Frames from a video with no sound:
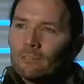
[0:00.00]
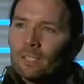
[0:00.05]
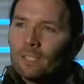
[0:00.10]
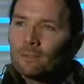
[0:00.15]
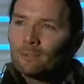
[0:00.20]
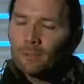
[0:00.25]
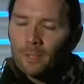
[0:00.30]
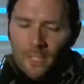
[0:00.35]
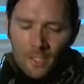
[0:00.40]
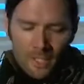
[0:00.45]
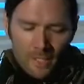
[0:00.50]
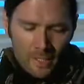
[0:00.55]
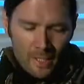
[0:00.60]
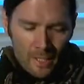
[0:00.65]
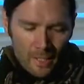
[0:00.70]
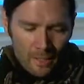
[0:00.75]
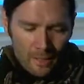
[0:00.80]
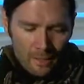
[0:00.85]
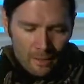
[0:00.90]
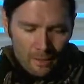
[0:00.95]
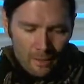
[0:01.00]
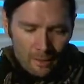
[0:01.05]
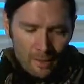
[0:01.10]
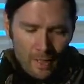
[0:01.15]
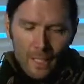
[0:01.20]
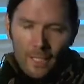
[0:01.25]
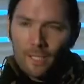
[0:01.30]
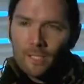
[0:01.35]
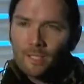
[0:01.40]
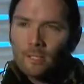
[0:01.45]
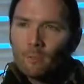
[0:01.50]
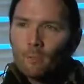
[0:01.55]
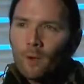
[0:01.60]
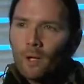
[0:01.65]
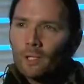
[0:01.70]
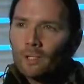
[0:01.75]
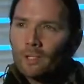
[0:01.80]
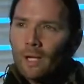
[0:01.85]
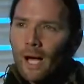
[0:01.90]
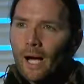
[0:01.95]
it, freezes it, takes the
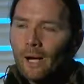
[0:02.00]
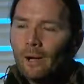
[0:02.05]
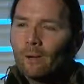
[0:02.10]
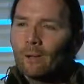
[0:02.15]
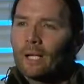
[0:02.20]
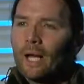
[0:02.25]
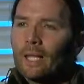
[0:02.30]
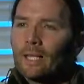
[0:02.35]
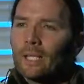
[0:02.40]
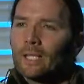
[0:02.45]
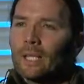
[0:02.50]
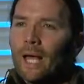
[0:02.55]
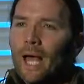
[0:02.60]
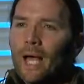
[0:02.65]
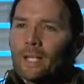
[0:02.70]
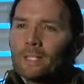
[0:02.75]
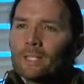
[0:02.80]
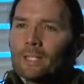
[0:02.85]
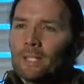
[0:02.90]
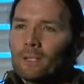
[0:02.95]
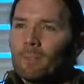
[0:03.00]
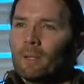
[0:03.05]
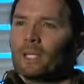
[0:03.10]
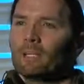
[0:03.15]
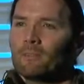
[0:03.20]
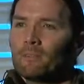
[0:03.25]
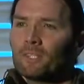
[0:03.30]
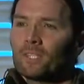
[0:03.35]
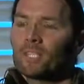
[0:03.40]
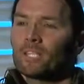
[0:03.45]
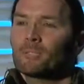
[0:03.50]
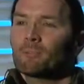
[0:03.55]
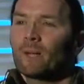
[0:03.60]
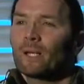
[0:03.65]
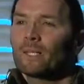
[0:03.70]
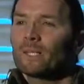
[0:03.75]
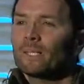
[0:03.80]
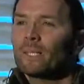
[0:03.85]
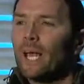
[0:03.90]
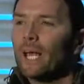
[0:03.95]
water out, and then has it in a bit of a
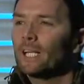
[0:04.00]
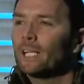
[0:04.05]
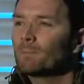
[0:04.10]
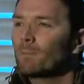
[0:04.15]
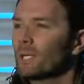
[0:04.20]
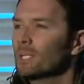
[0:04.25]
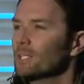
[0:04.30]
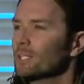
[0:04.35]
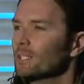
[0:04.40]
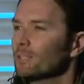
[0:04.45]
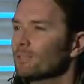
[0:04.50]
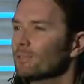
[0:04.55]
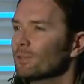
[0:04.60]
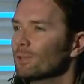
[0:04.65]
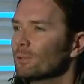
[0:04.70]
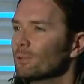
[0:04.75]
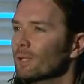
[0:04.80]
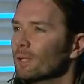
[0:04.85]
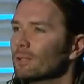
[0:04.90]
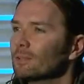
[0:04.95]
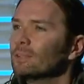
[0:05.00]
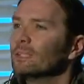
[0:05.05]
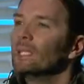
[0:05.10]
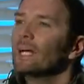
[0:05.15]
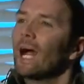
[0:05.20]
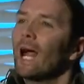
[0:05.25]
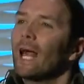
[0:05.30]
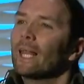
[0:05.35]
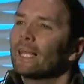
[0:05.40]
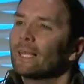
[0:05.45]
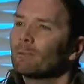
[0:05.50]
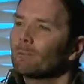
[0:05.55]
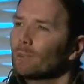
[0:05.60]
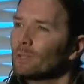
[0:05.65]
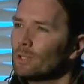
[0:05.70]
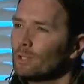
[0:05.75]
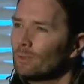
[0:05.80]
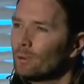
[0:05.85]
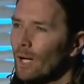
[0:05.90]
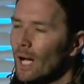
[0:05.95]
suspended animation, if you will. And then
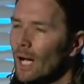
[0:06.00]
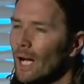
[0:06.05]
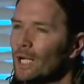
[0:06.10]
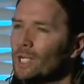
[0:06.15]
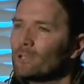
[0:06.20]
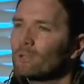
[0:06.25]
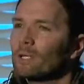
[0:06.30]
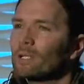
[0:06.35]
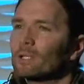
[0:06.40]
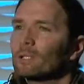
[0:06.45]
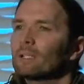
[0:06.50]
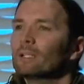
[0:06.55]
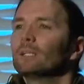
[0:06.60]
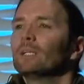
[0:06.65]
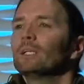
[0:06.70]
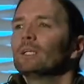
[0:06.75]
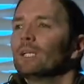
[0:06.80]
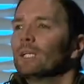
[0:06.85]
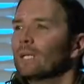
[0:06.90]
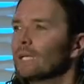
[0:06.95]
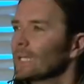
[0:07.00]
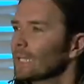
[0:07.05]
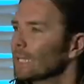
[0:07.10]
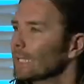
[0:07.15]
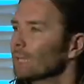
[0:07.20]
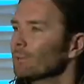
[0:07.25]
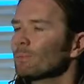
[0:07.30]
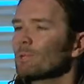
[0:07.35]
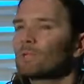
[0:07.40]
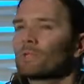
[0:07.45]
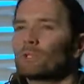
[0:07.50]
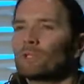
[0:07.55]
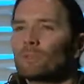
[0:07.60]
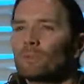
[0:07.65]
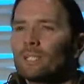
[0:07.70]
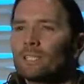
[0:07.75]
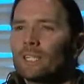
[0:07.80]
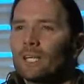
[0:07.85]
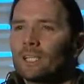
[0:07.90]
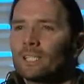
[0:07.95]
when you hydrate it, it can resume
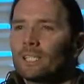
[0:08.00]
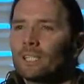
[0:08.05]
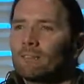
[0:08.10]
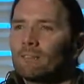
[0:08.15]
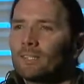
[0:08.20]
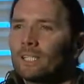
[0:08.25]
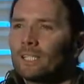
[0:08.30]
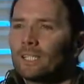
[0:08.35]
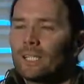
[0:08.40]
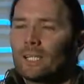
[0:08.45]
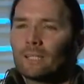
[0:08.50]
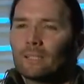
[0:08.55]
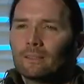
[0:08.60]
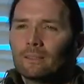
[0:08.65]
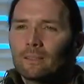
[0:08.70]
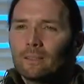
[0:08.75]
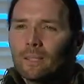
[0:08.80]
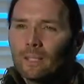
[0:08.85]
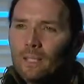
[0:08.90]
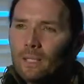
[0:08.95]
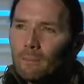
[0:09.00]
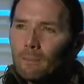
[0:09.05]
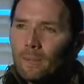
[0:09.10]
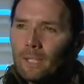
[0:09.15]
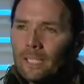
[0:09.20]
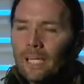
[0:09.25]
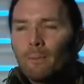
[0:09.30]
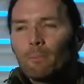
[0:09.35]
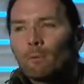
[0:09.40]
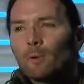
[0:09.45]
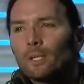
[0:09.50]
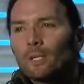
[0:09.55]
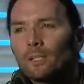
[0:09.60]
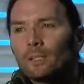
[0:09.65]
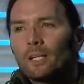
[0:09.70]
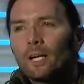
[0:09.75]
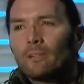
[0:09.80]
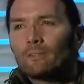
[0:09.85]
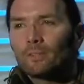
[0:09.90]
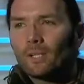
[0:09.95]
its activity and pick up where you
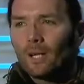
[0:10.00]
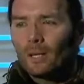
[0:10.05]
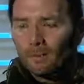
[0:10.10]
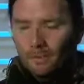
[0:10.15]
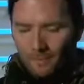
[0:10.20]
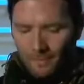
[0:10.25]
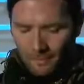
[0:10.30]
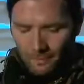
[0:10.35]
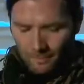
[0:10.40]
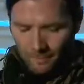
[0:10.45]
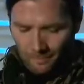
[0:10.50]
left off.